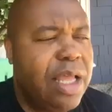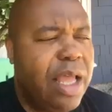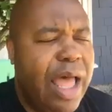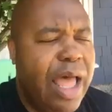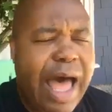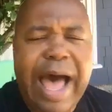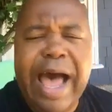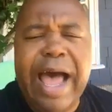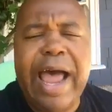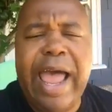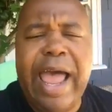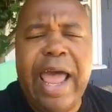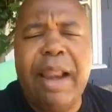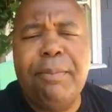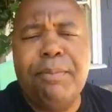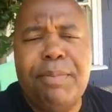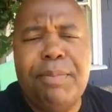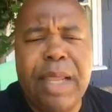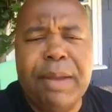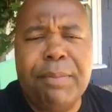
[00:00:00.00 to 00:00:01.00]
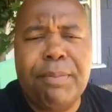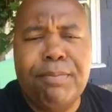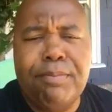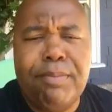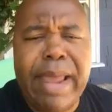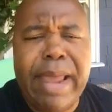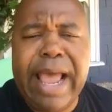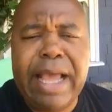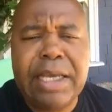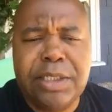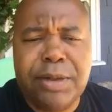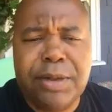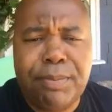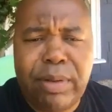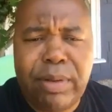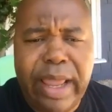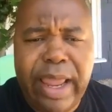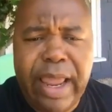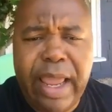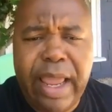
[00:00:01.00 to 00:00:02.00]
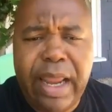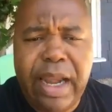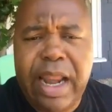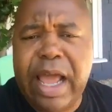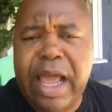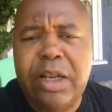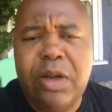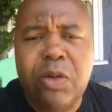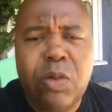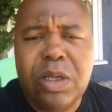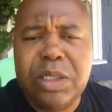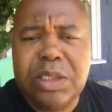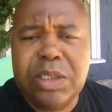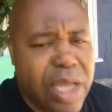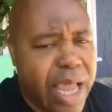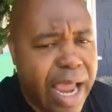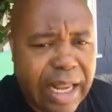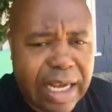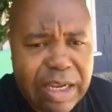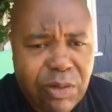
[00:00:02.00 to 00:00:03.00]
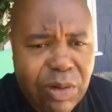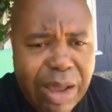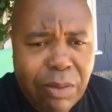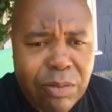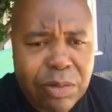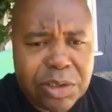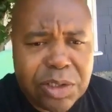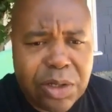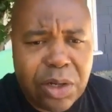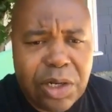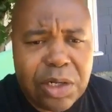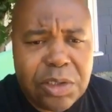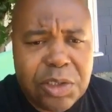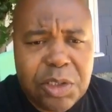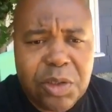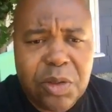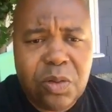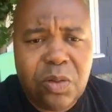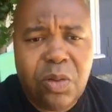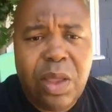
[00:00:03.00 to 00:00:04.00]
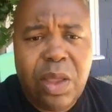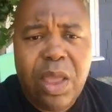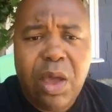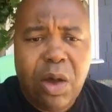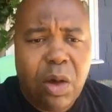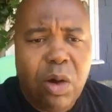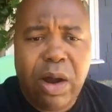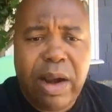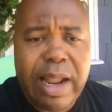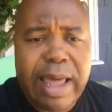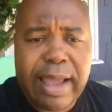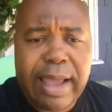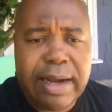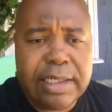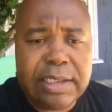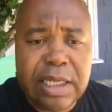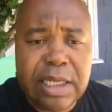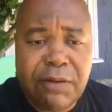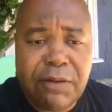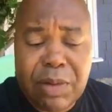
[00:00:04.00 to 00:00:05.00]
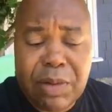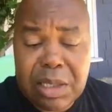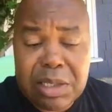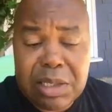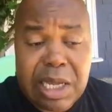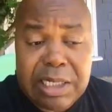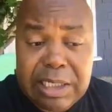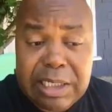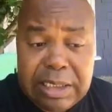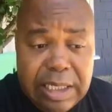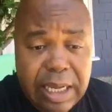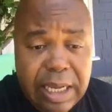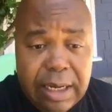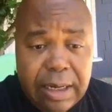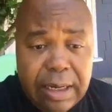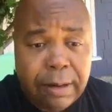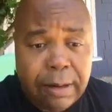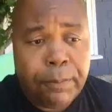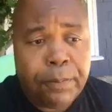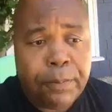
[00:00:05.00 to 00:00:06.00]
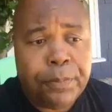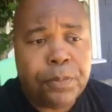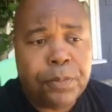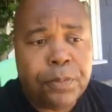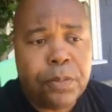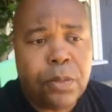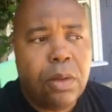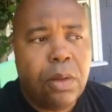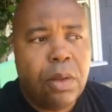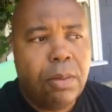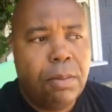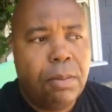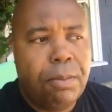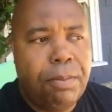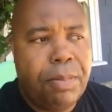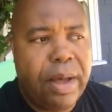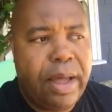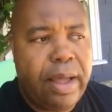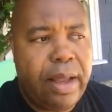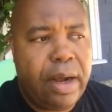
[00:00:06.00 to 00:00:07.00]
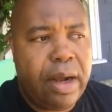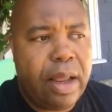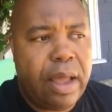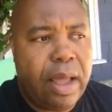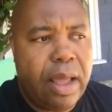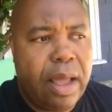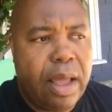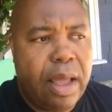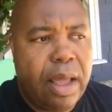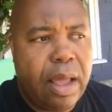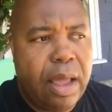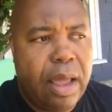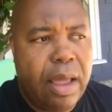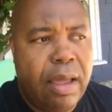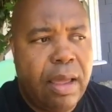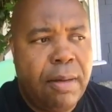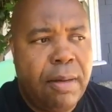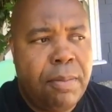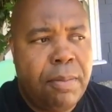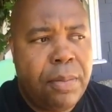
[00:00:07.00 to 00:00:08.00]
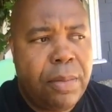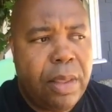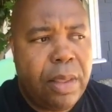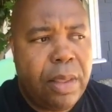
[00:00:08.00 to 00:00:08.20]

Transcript: I had a big master plan and I knew exactly what I was going to do, all that kind of stuff, because I didn't. But I